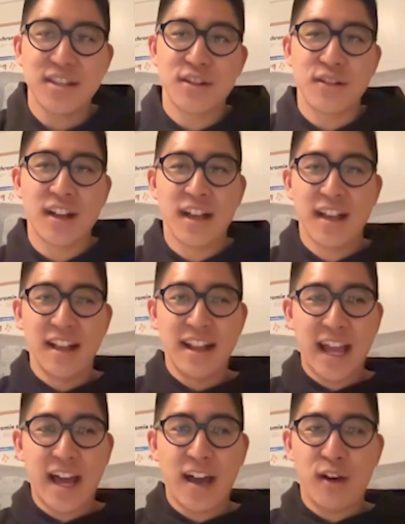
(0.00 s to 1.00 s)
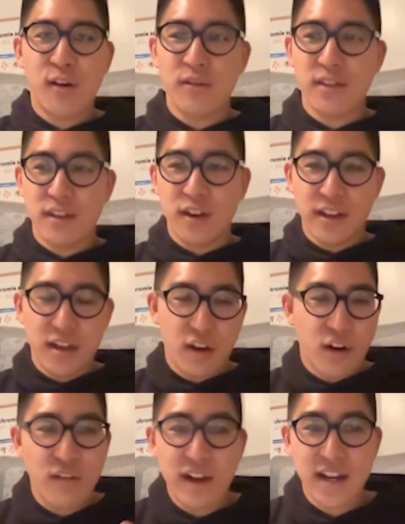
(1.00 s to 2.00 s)
So now
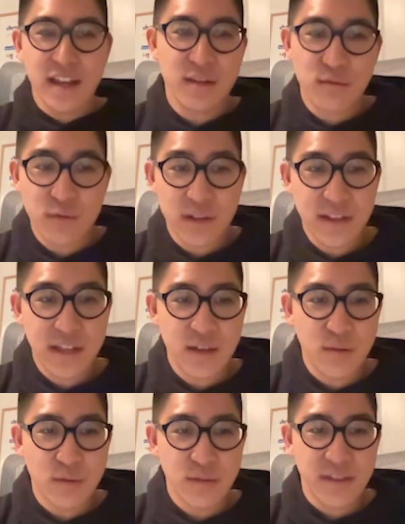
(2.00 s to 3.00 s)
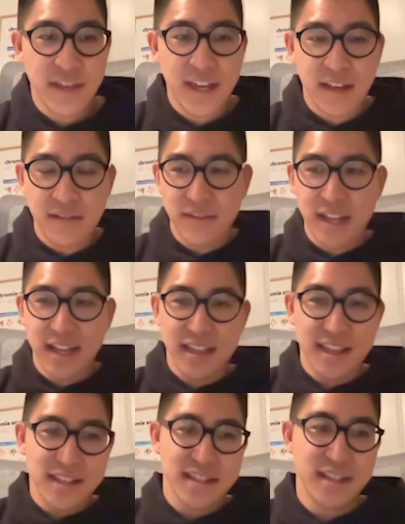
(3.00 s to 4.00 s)
already a really cool thing of like,
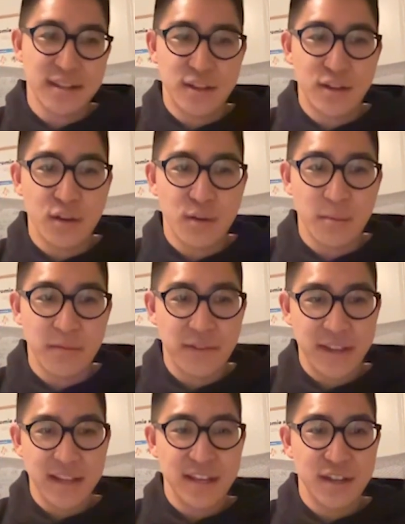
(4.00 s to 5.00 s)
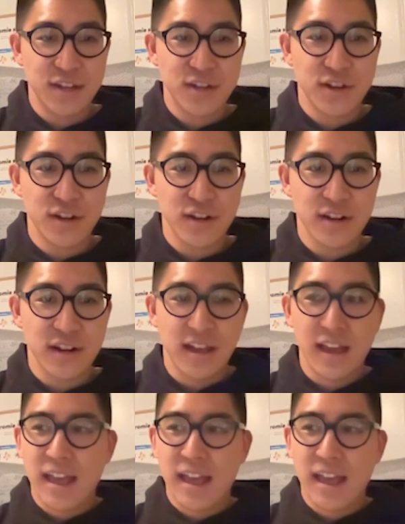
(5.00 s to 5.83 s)
this is a dope vintage shirt.